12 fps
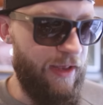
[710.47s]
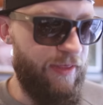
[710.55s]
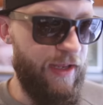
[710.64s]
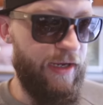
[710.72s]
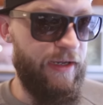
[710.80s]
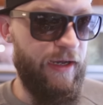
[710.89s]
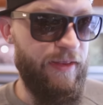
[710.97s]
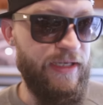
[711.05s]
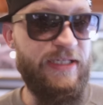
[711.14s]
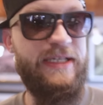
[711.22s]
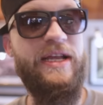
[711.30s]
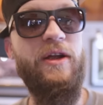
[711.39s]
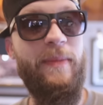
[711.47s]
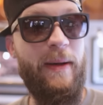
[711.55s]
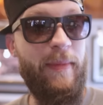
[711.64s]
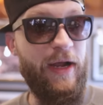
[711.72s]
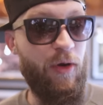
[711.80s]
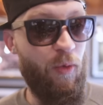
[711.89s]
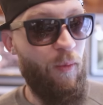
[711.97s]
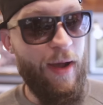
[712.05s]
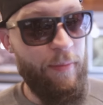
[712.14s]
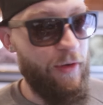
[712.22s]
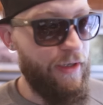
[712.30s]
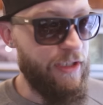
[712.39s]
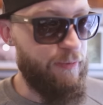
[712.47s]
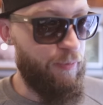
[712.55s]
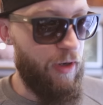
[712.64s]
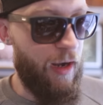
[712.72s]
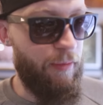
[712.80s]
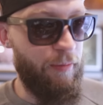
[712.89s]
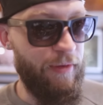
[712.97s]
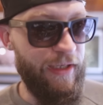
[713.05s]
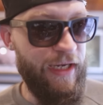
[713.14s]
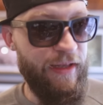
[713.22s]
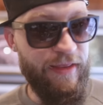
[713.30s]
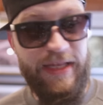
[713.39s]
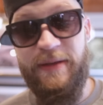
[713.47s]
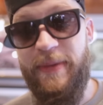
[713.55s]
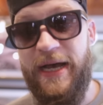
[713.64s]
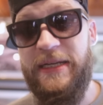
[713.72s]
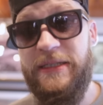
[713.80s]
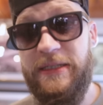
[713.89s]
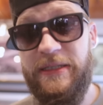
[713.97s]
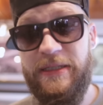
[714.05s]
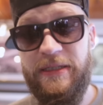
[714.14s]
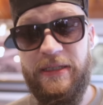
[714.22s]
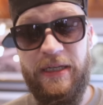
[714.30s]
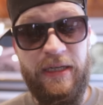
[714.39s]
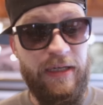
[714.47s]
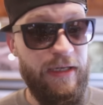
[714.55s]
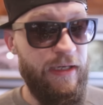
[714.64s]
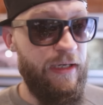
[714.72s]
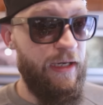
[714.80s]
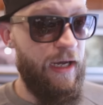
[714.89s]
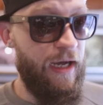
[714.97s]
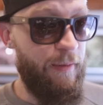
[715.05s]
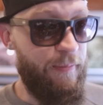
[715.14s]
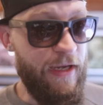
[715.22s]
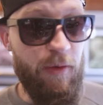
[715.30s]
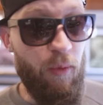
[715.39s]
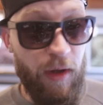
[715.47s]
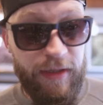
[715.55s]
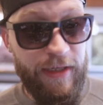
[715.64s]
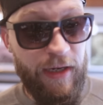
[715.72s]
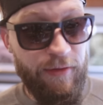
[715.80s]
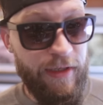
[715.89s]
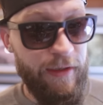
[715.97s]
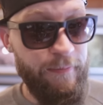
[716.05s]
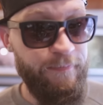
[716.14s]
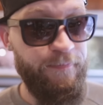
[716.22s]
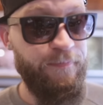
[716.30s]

I think the Seer by Michael Weber is probably the best peak wallet out there.